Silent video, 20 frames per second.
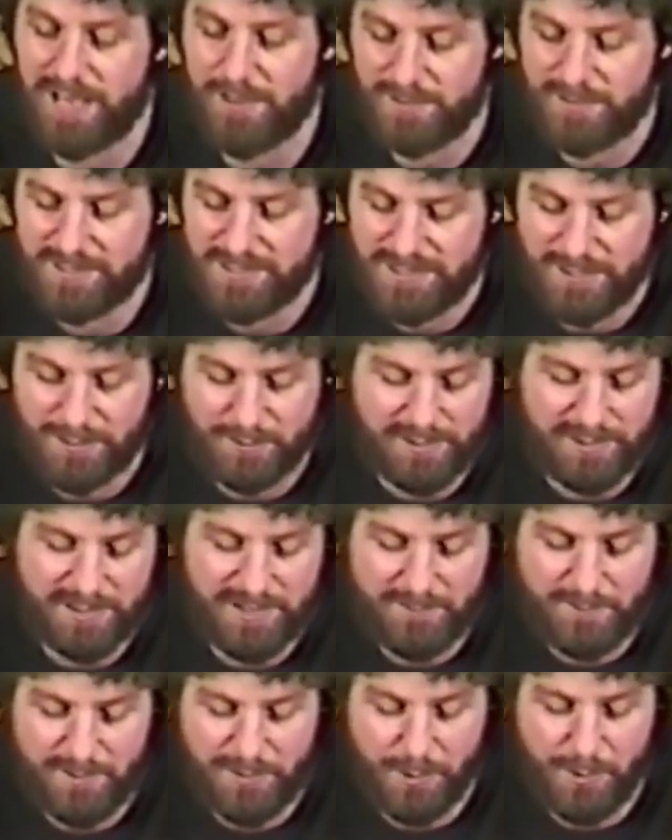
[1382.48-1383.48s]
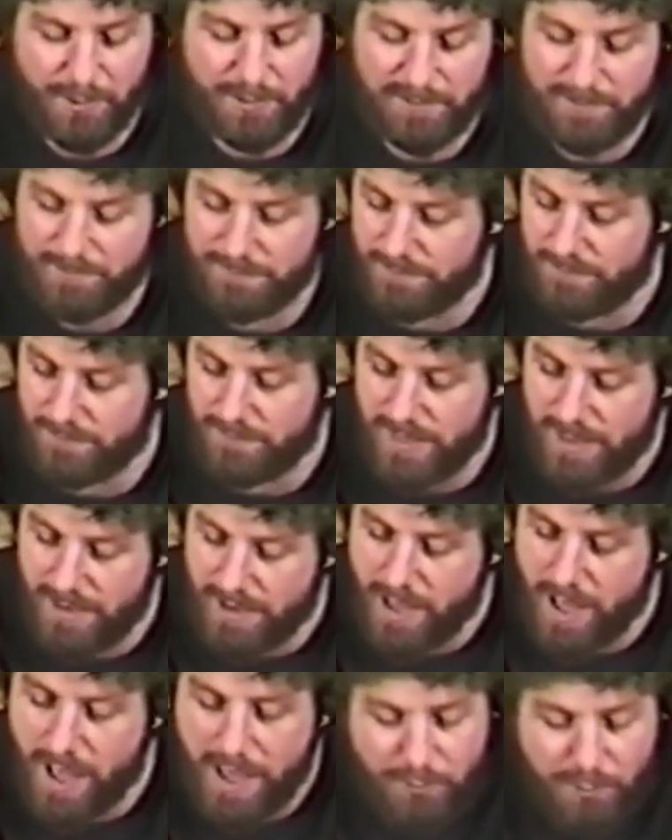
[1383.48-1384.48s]
time, considering that I've been only
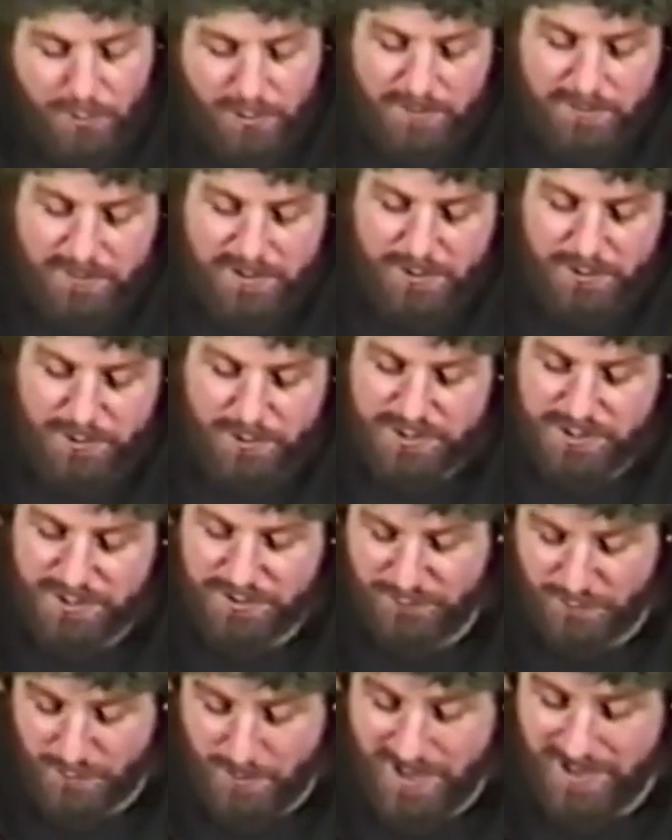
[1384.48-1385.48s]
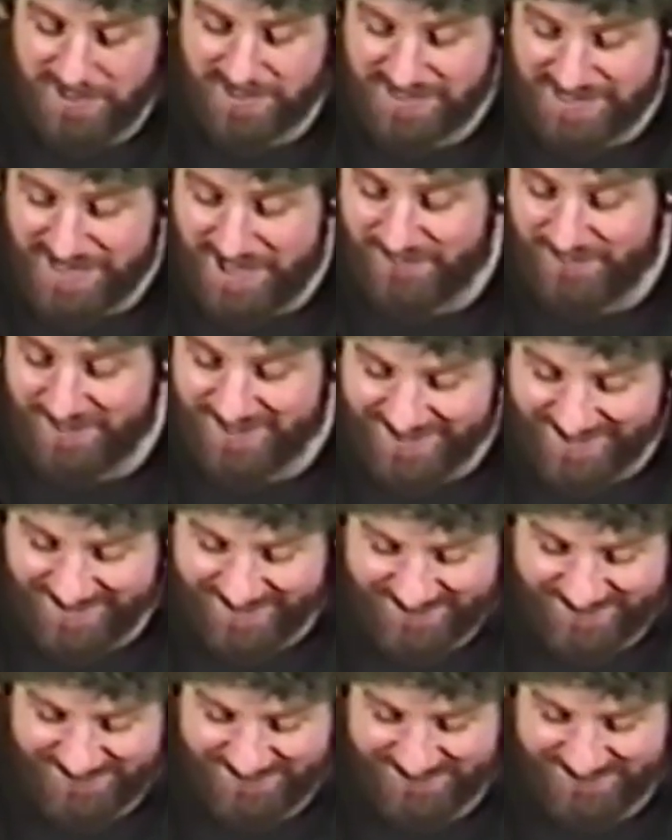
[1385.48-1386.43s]
that I've only been a Christian for about seven.